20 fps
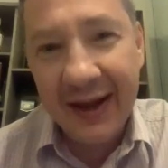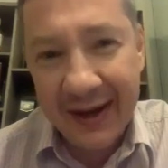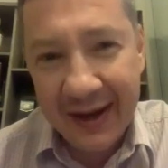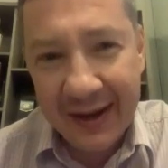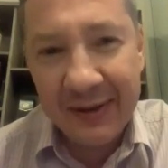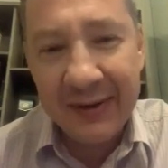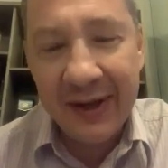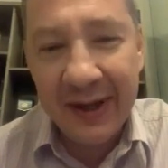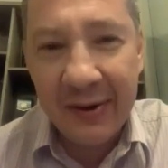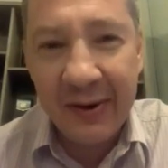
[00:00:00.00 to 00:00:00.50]
around
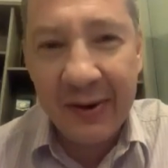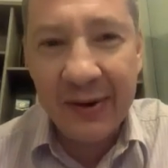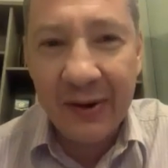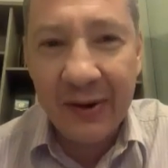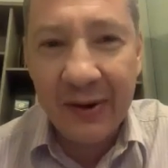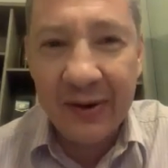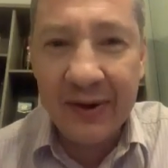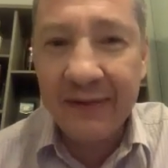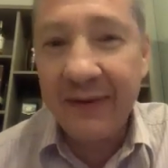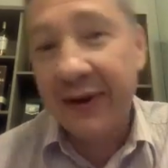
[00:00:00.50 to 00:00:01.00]
10 o'clock,
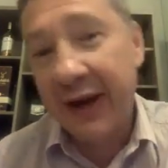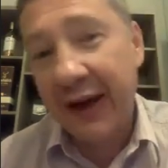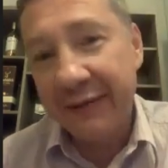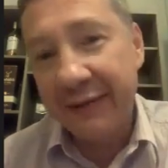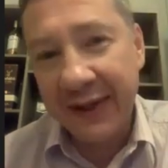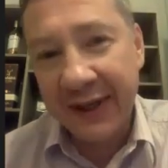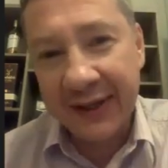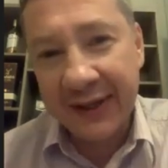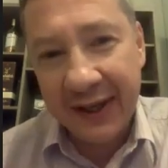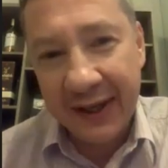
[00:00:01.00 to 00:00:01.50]
even
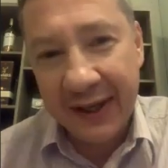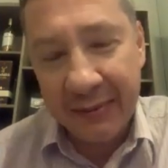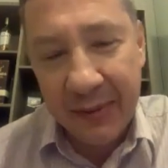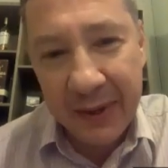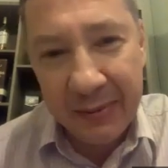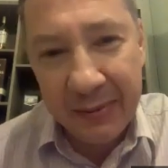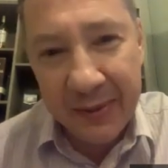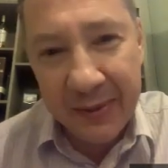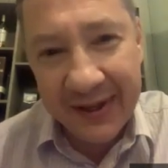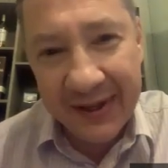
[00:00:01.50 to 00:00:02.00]
after 10
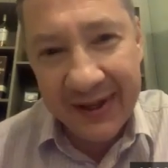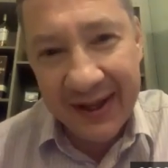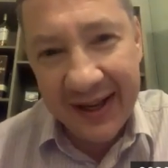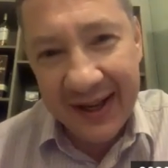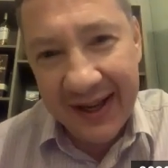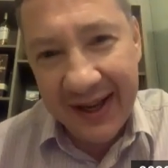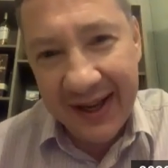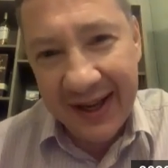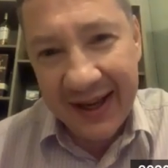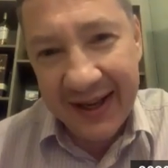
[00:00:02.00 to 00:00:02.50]
maybe
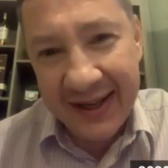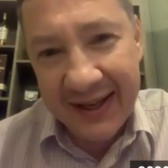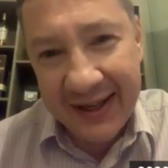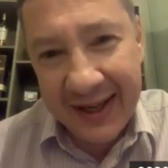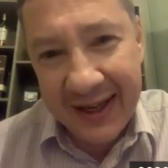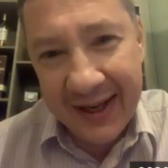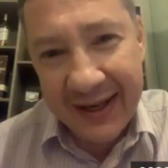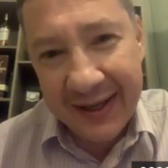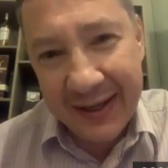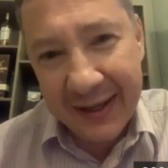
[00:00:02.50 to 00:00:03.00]
in
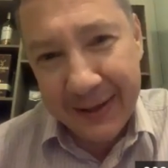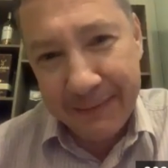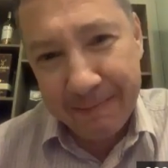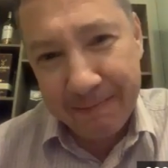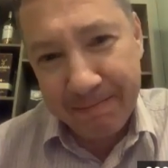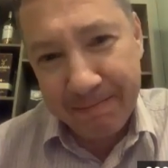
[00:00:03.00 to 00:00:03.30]
Delhi, yeah.